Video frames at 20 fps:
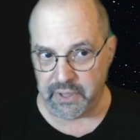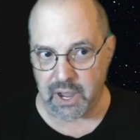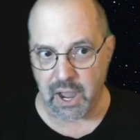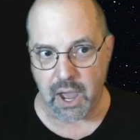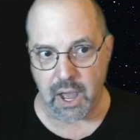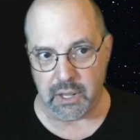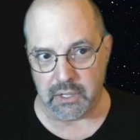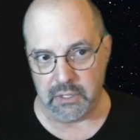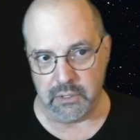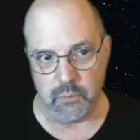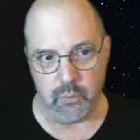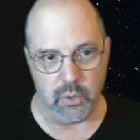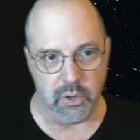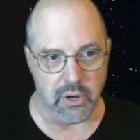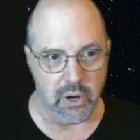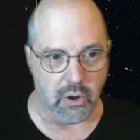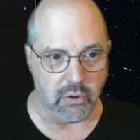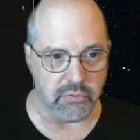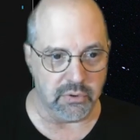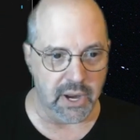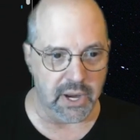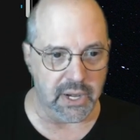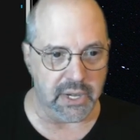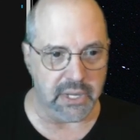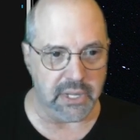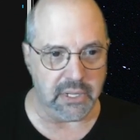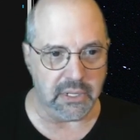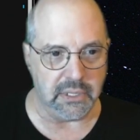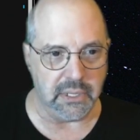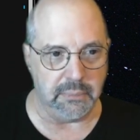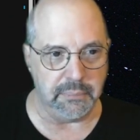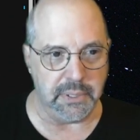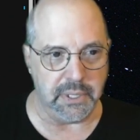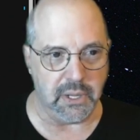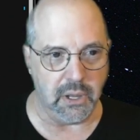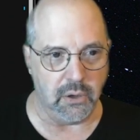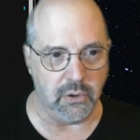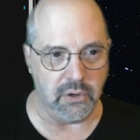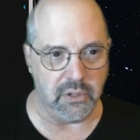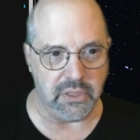the Kotlin one already, let me
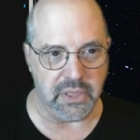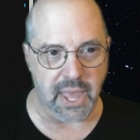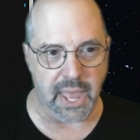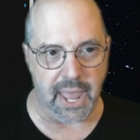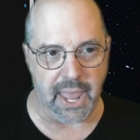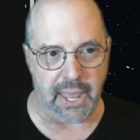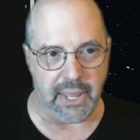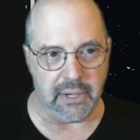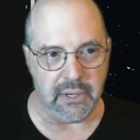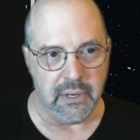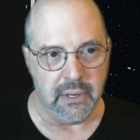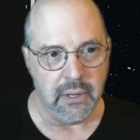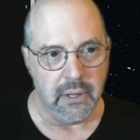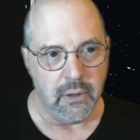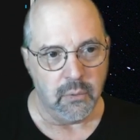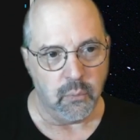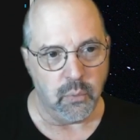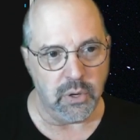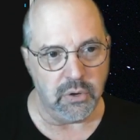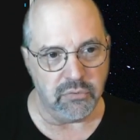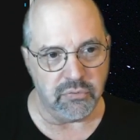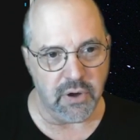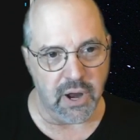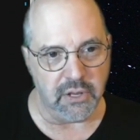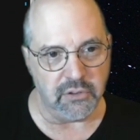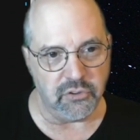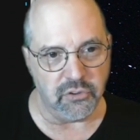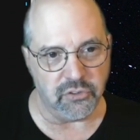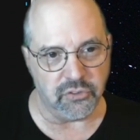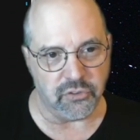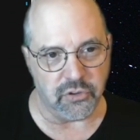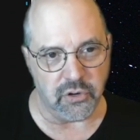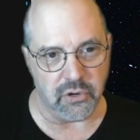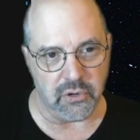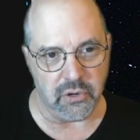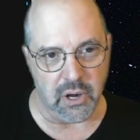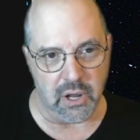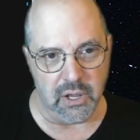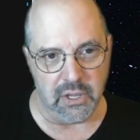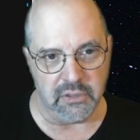go to that. We
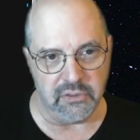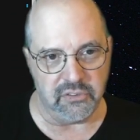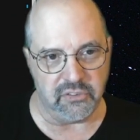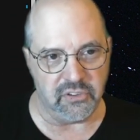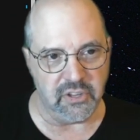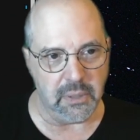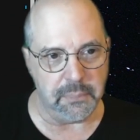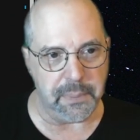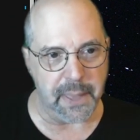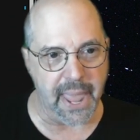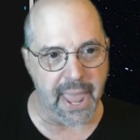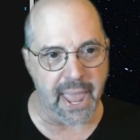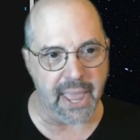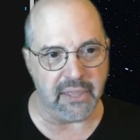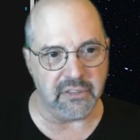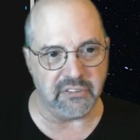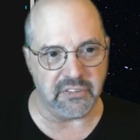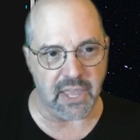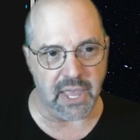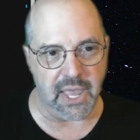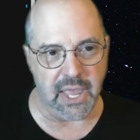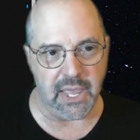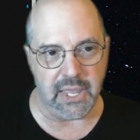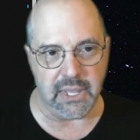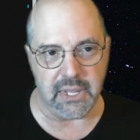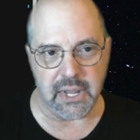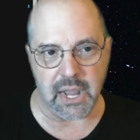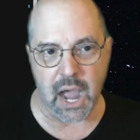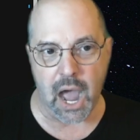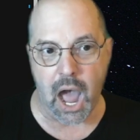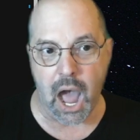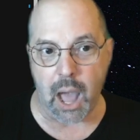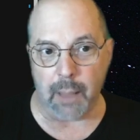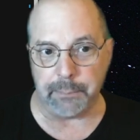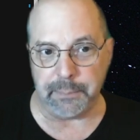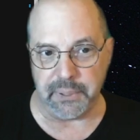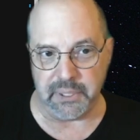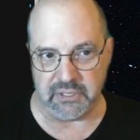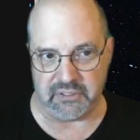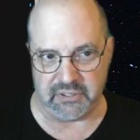register unzip as a
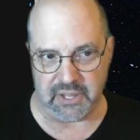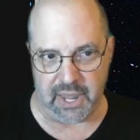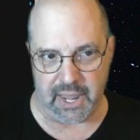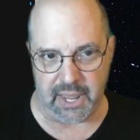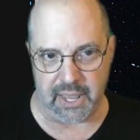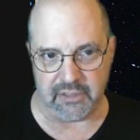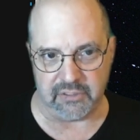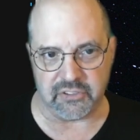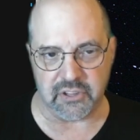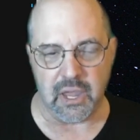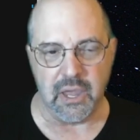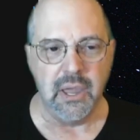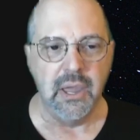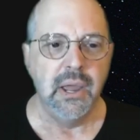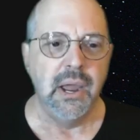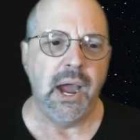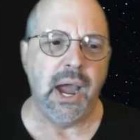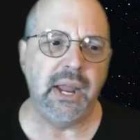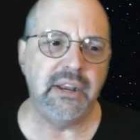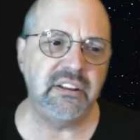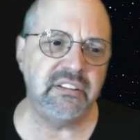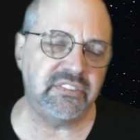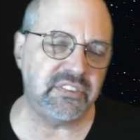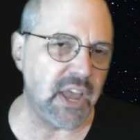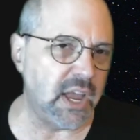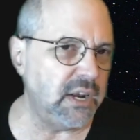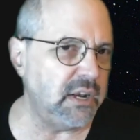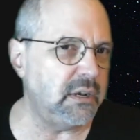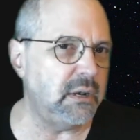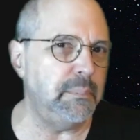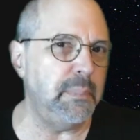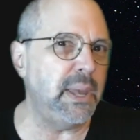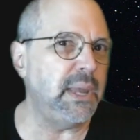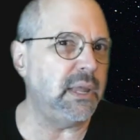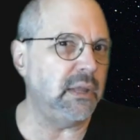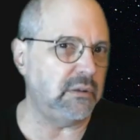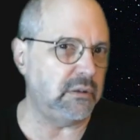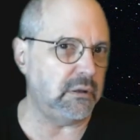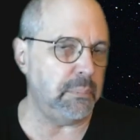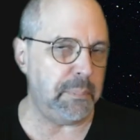copy task. I decided to make
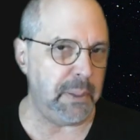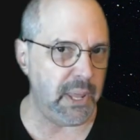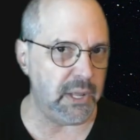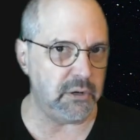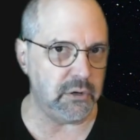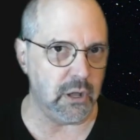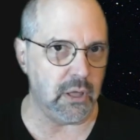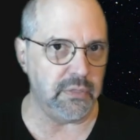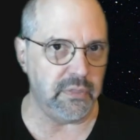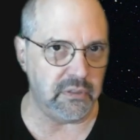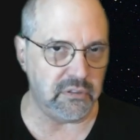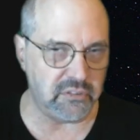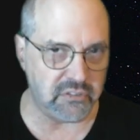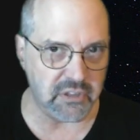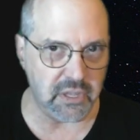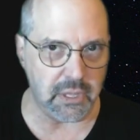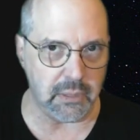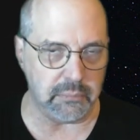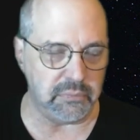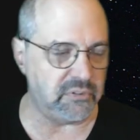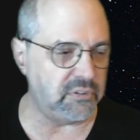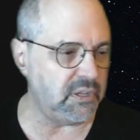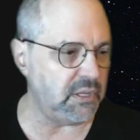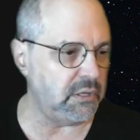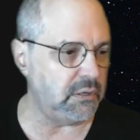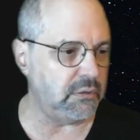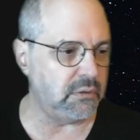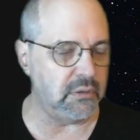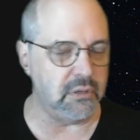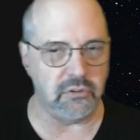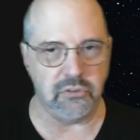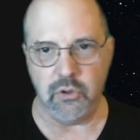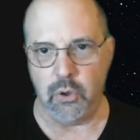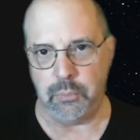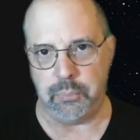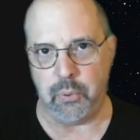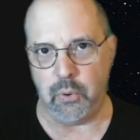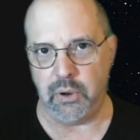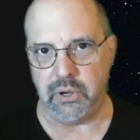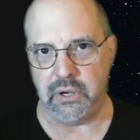it depend on the zip. See, there's no
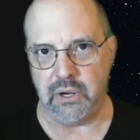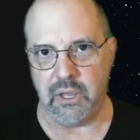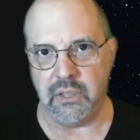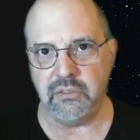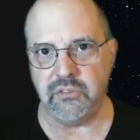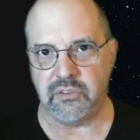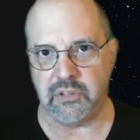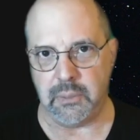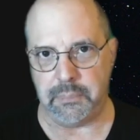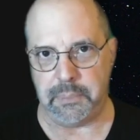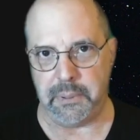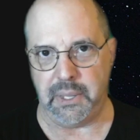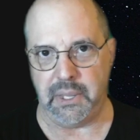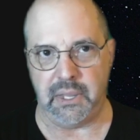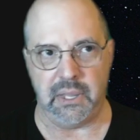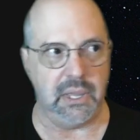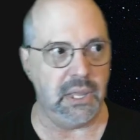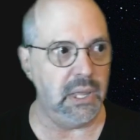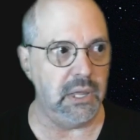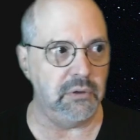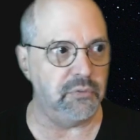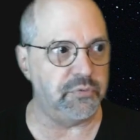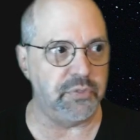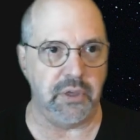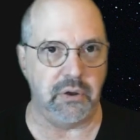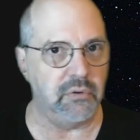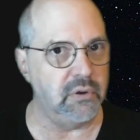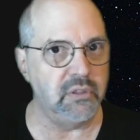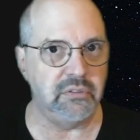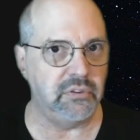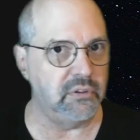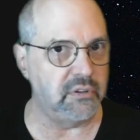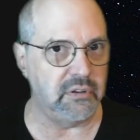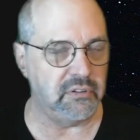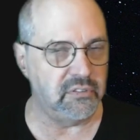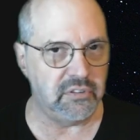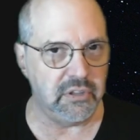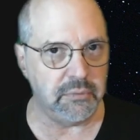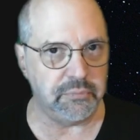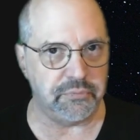point in unzipping if there isn't a
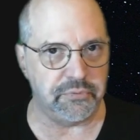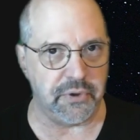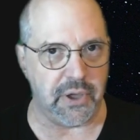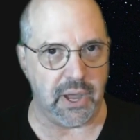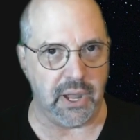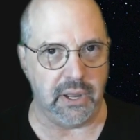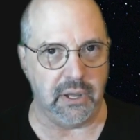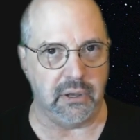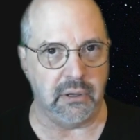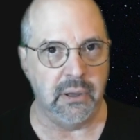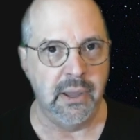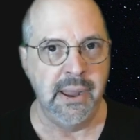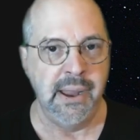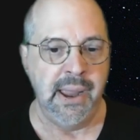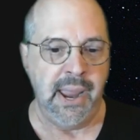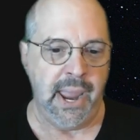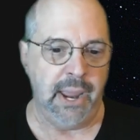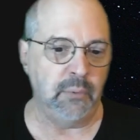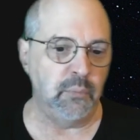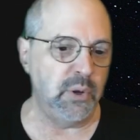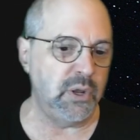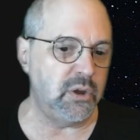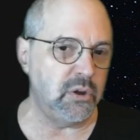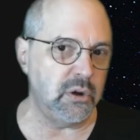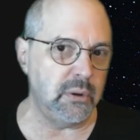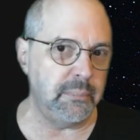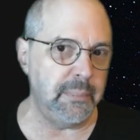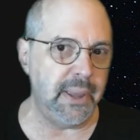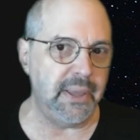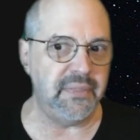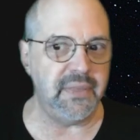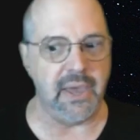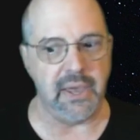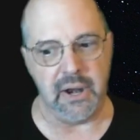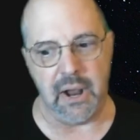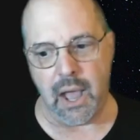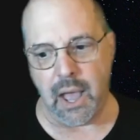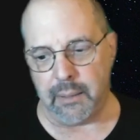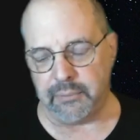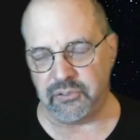zip file, and we could have made that
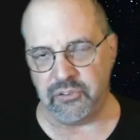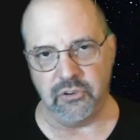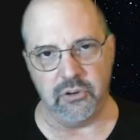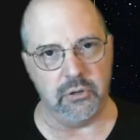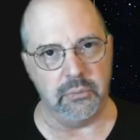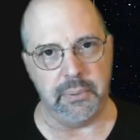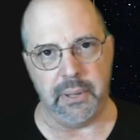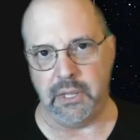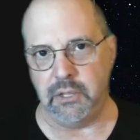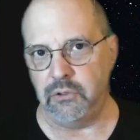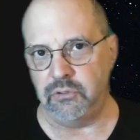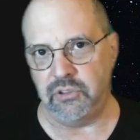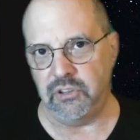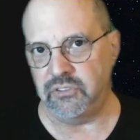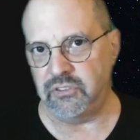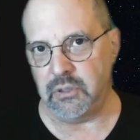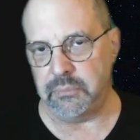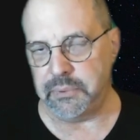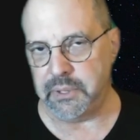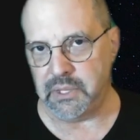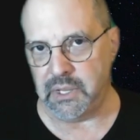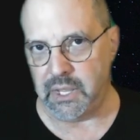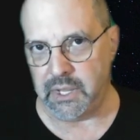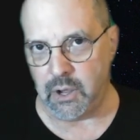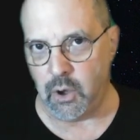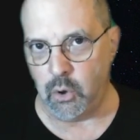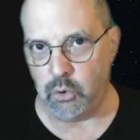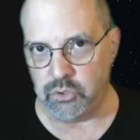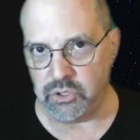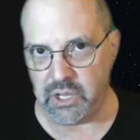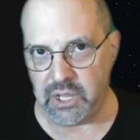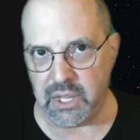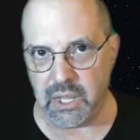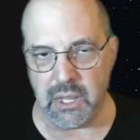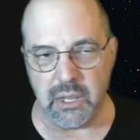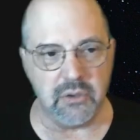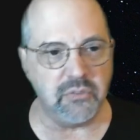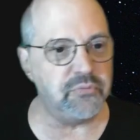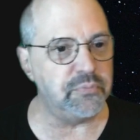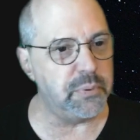optional by using something like only
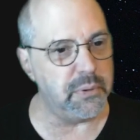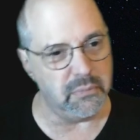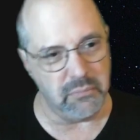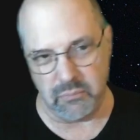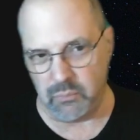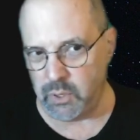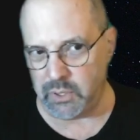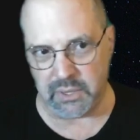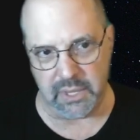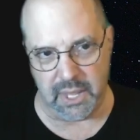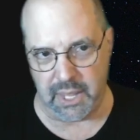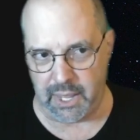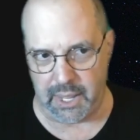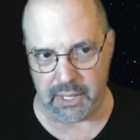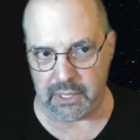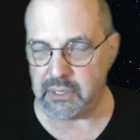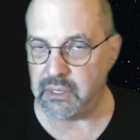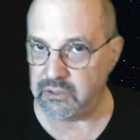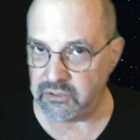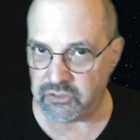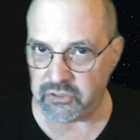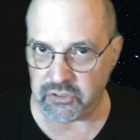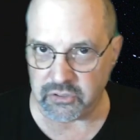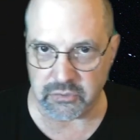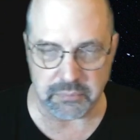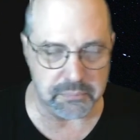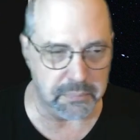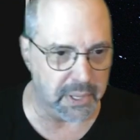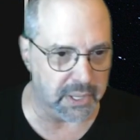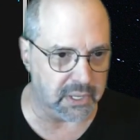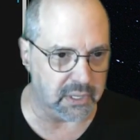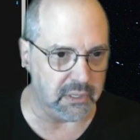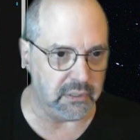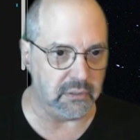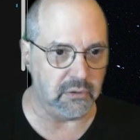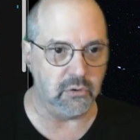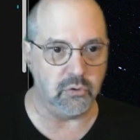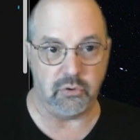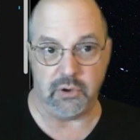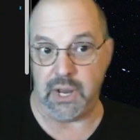if, but what the heck, let's just make
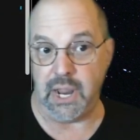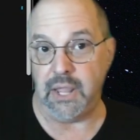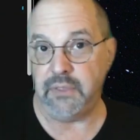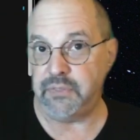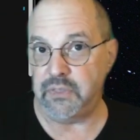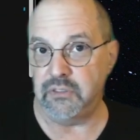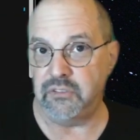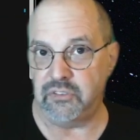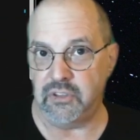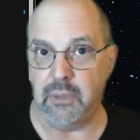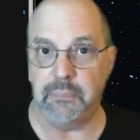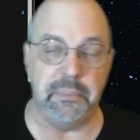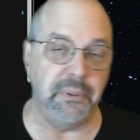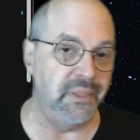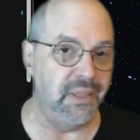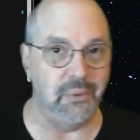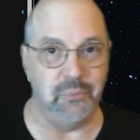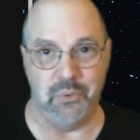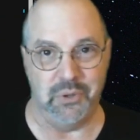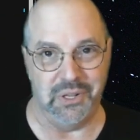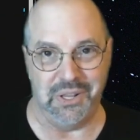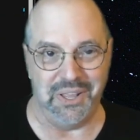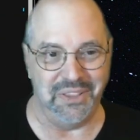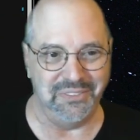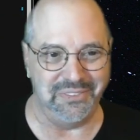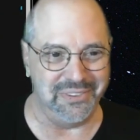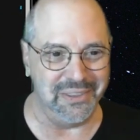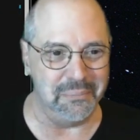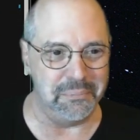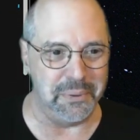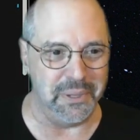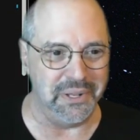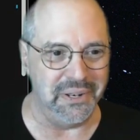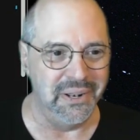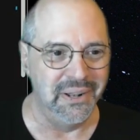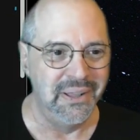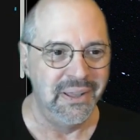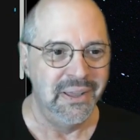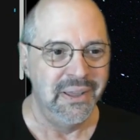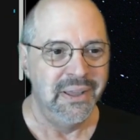it create the zip and then we'll unzip it
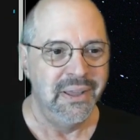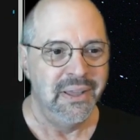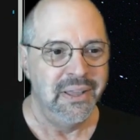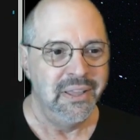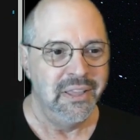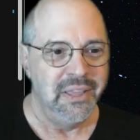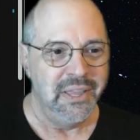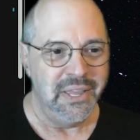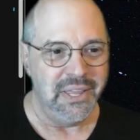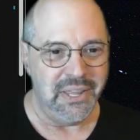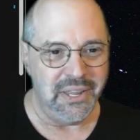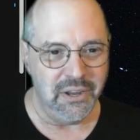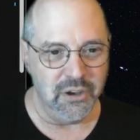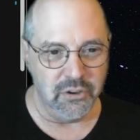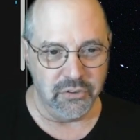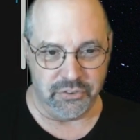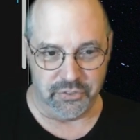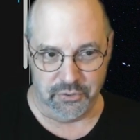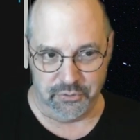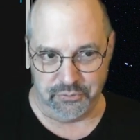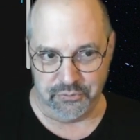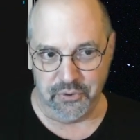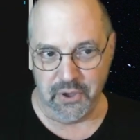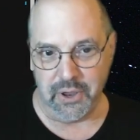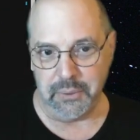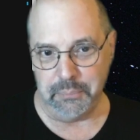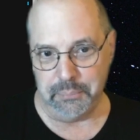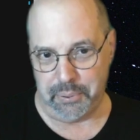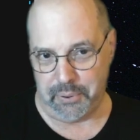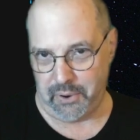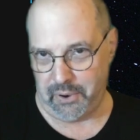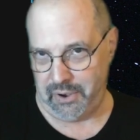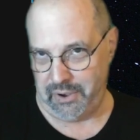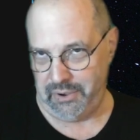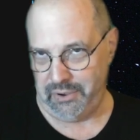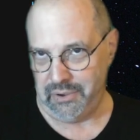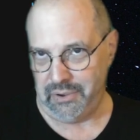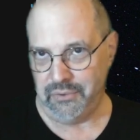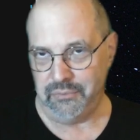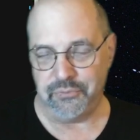here's the fun part
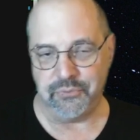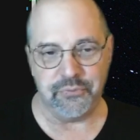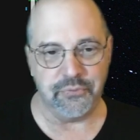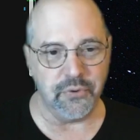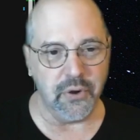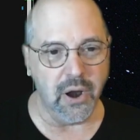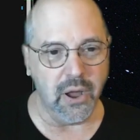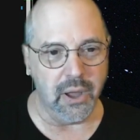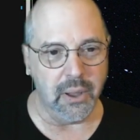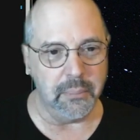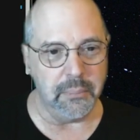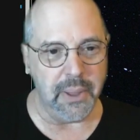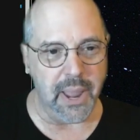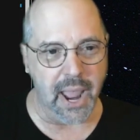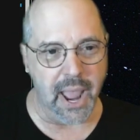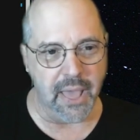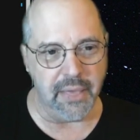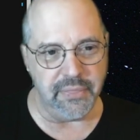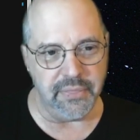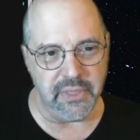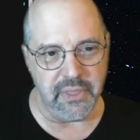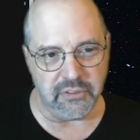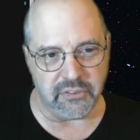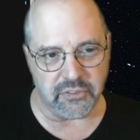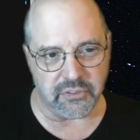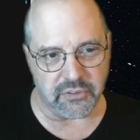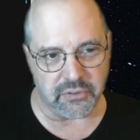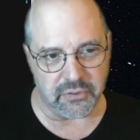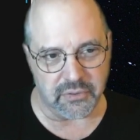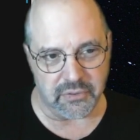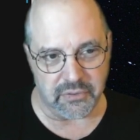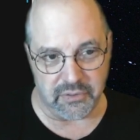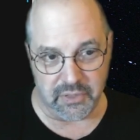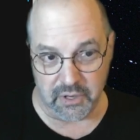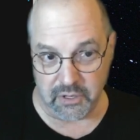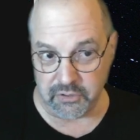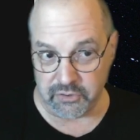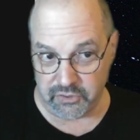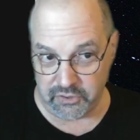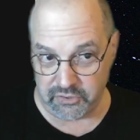from and this
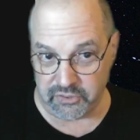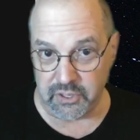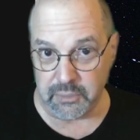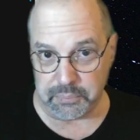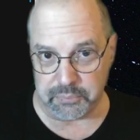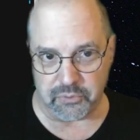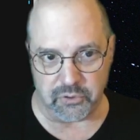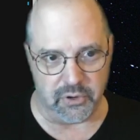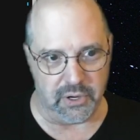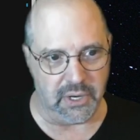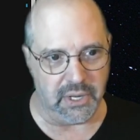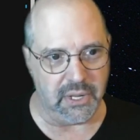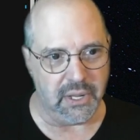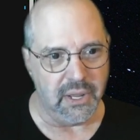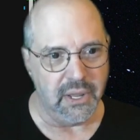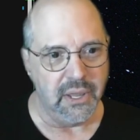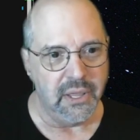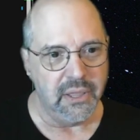there's the zip tree